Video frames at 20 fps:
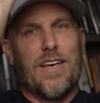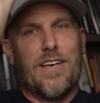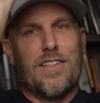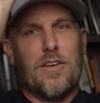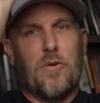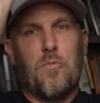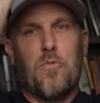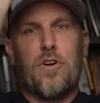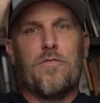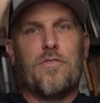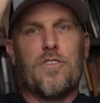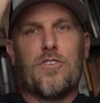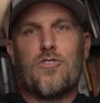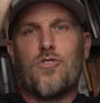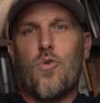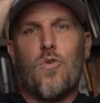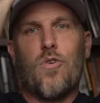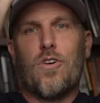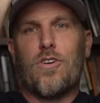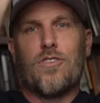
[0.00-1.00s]
that would have
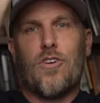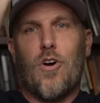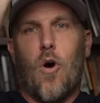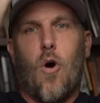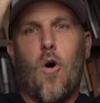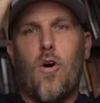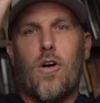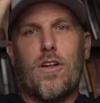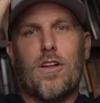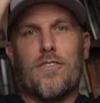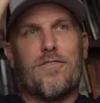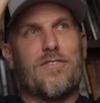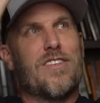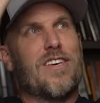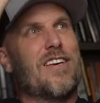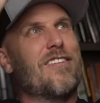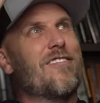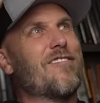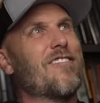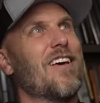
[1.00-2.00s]
adorned all of
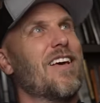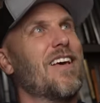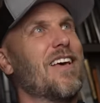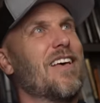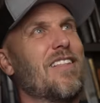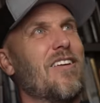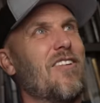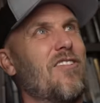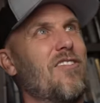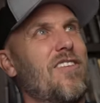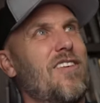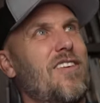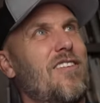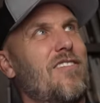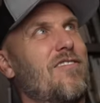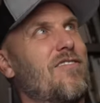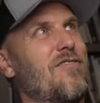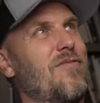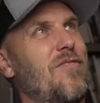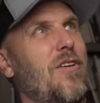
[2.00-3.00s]
these. There are
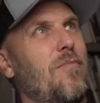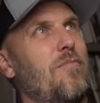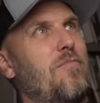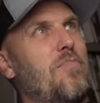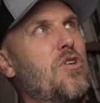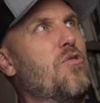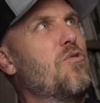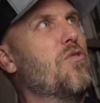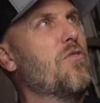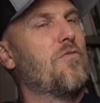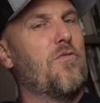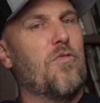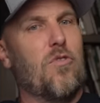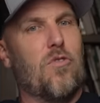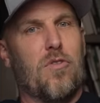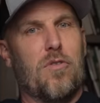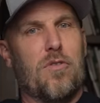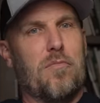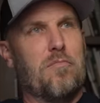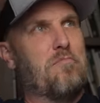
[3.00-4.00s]
these
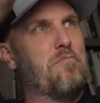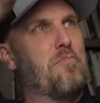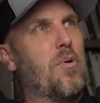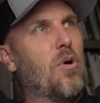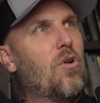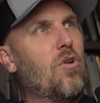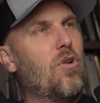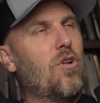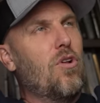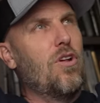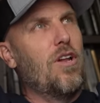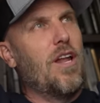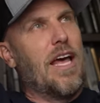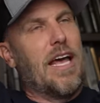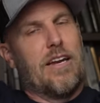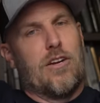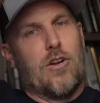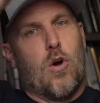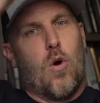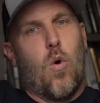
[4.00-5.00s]
beautiful bull
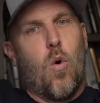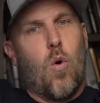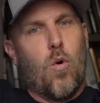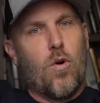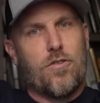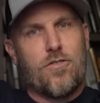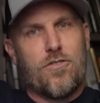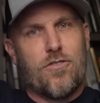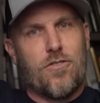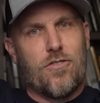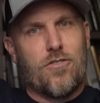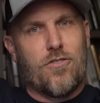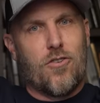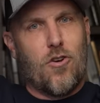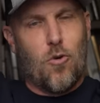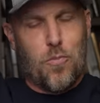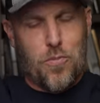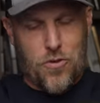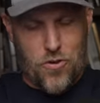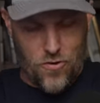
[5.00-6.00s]
and horse
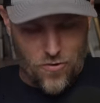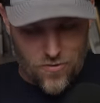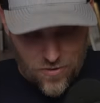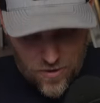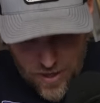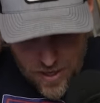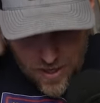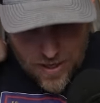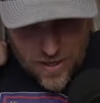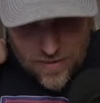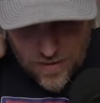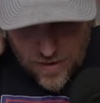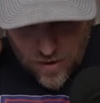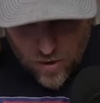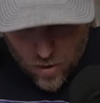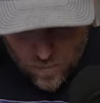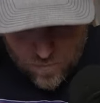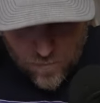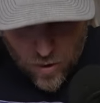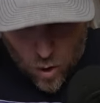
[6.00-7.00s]
sculptures that
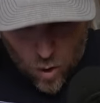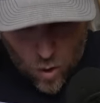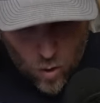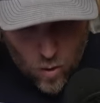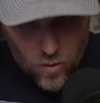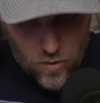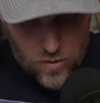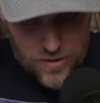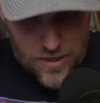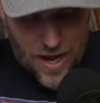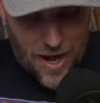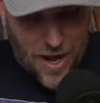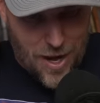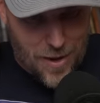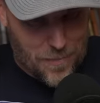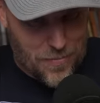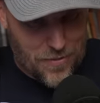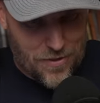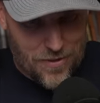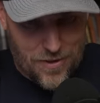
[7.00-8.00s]
hold
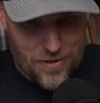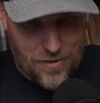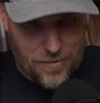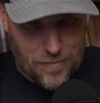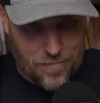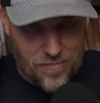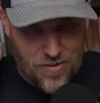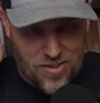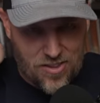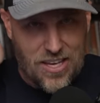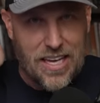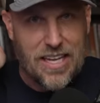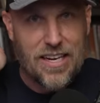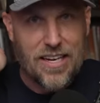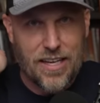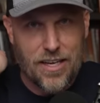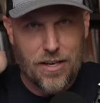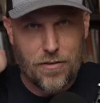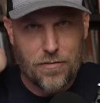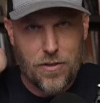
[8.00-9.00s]
up the
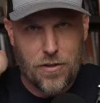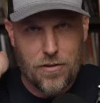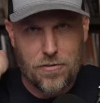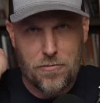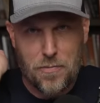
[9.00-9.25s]
ceiling of this